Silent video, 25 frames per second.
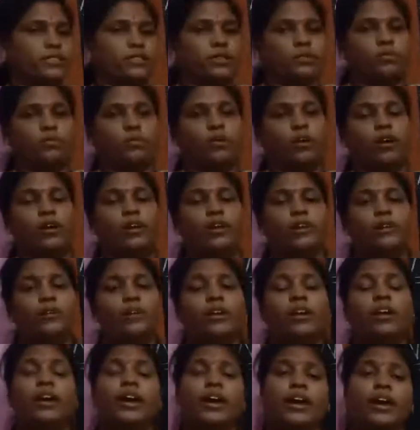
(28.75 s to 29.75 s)
Module
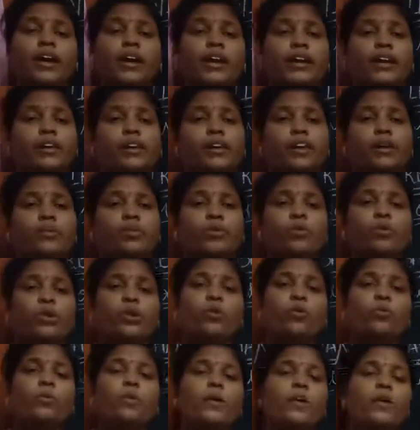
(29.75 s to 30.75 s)
8. Everyone
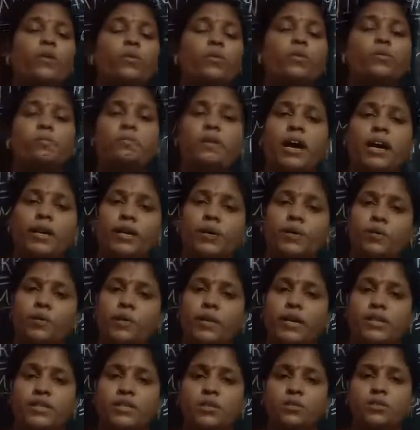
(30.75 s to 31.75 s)
open your part 2
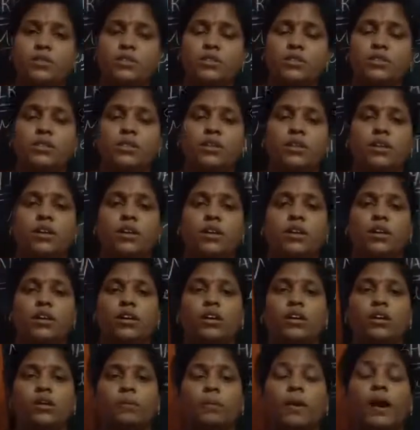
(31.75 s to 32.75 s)
textbooks.
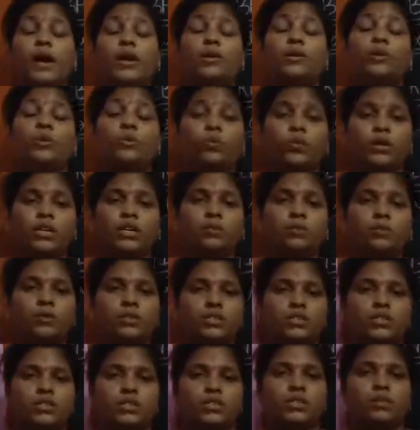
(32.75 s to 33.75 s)
Part 2 workbooks,
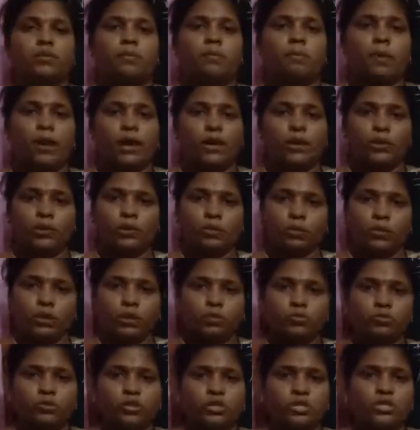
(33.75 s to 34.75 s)
children. Part 2
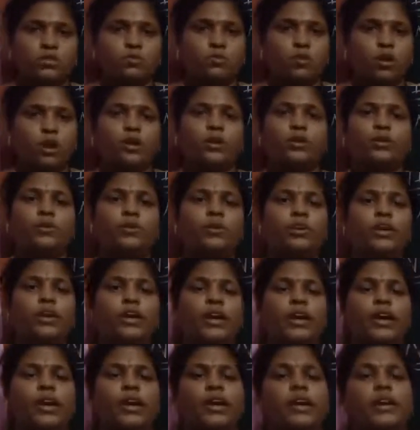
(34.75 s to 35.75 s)
workbooks, module
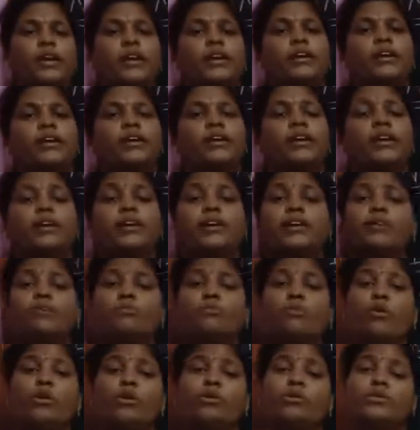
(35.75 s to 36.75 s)
8. Here,
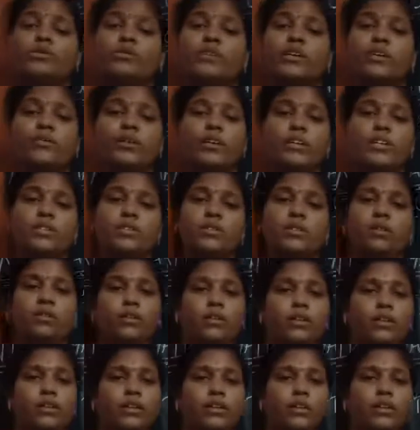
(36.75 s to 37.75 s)
module 7 is not
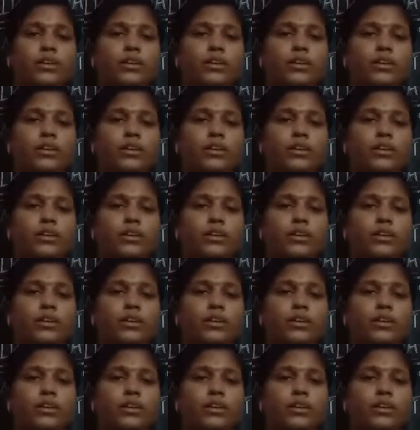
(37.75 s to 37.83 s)
there.